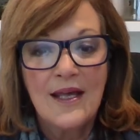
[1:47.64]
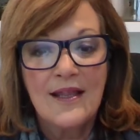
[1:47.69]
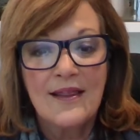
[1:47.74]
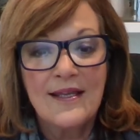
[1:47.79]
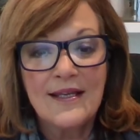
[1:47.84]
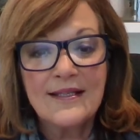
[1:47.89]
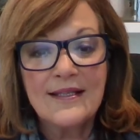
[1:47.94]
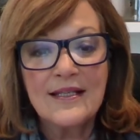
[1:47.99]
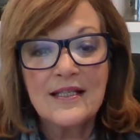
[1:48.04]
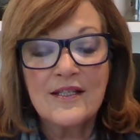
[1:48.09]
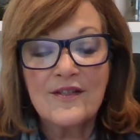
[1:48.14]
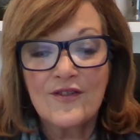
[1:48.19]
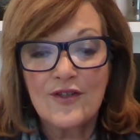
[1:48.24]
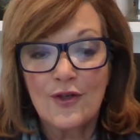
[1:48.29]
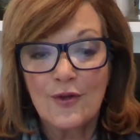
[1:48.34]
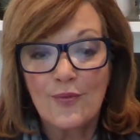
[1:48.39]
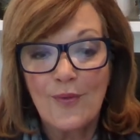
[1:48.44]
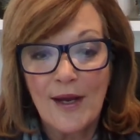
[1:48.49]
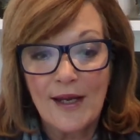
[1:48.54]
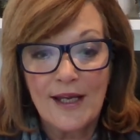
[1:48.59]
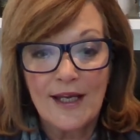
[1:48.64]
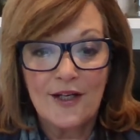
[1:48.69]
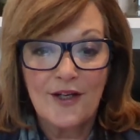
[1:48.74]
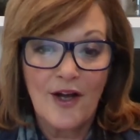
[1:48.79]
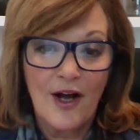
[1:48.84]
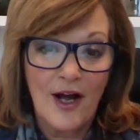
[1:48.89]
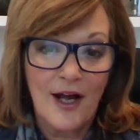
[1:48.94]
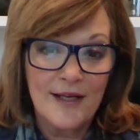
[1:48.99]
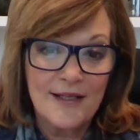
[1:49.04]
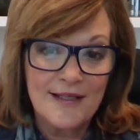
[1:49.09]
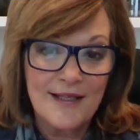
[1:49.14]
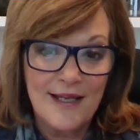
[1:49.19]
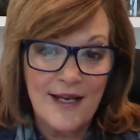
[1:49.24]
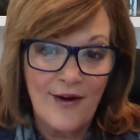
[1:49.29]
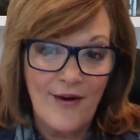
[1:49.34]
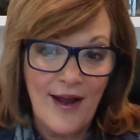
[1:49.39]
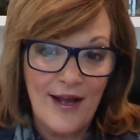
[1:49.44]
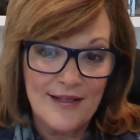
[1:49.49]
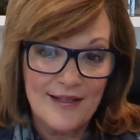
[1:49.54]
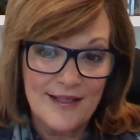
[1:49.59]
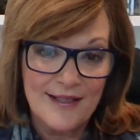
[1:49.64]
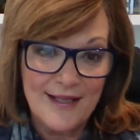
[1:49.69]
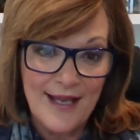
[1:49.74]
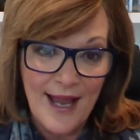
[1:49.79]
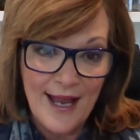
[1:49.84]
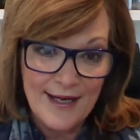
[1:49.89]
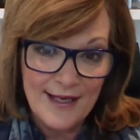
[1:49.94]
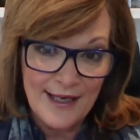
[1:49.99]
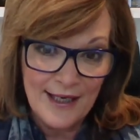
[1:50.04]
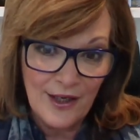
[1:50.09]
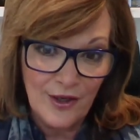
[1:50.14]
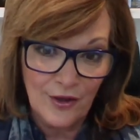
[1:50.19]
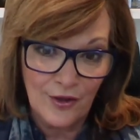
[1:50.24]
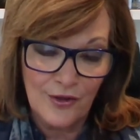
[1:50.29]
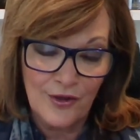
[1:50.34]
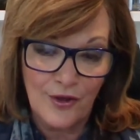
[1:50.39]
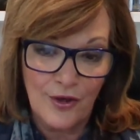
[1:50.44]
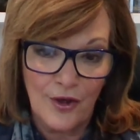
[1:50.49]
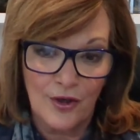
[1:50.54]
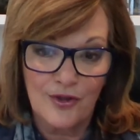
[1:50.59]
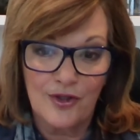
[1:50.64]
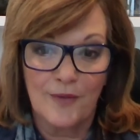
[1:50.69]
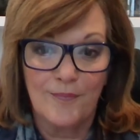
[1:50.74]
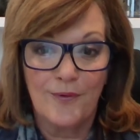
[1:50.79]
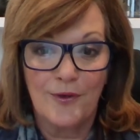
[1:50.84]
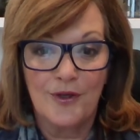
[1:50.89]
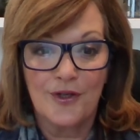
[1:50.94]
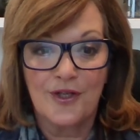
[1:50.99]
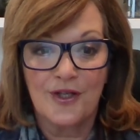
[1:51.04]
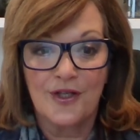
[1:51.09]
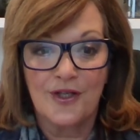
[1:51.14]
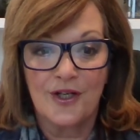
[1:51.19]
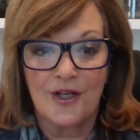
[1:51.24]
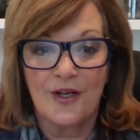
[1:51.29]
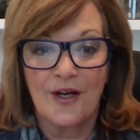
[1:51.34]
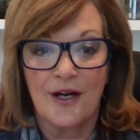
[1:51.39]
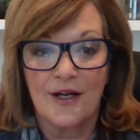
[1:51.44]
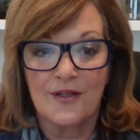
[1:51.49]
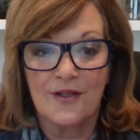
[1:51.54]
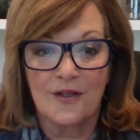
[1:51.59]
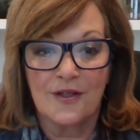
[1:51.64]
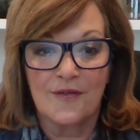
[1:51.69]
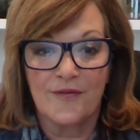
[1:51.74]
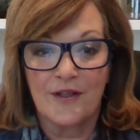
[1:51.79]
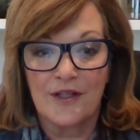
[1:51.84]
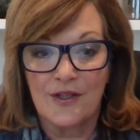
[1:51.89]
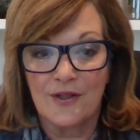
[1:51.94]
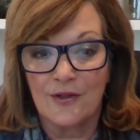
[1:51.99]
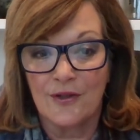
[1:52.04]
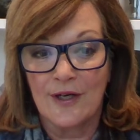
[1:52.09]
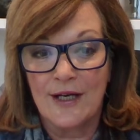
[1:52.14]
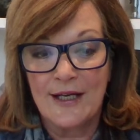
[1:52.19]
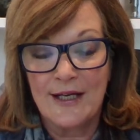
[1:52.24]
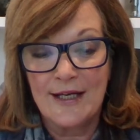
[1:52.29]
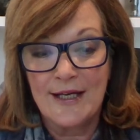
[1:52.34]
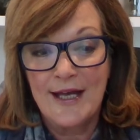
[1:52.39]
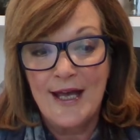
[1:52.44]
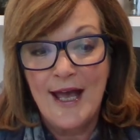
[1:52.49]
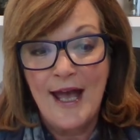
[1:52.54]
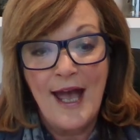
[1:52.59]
This is to recognise their outstanding contribution to Guide Dogs Victoria.